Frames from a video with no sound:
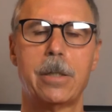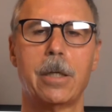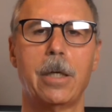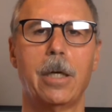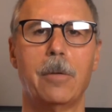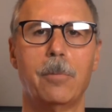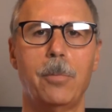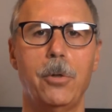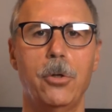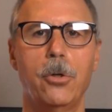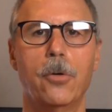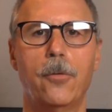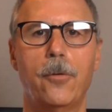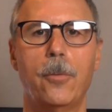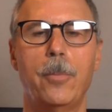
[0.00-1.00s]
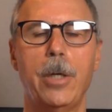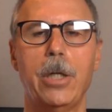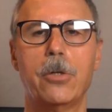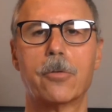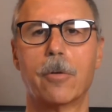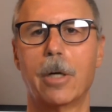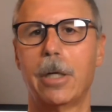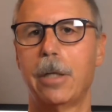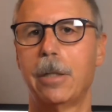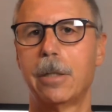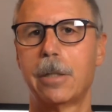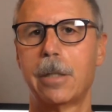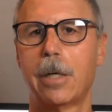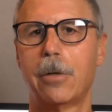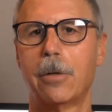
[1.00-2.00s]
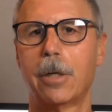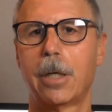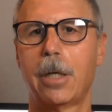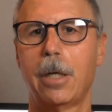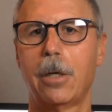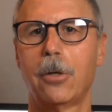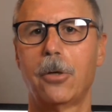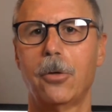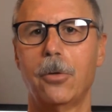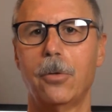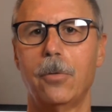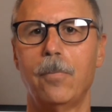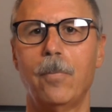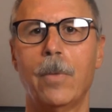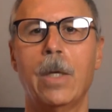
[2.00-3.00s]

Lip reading: Again, beautiful beach right in the center of Cancun.